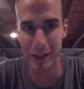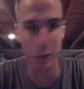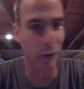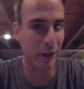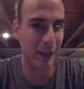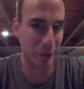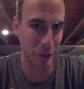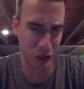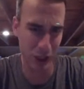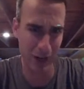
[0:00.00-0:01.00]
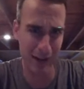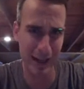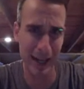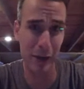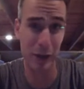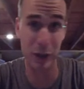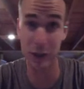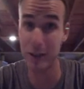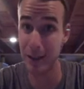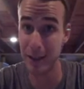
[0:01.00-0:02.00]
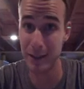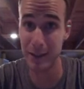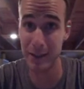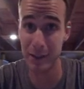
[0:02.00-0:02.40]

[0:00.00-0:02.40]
where you're not just sharing out good content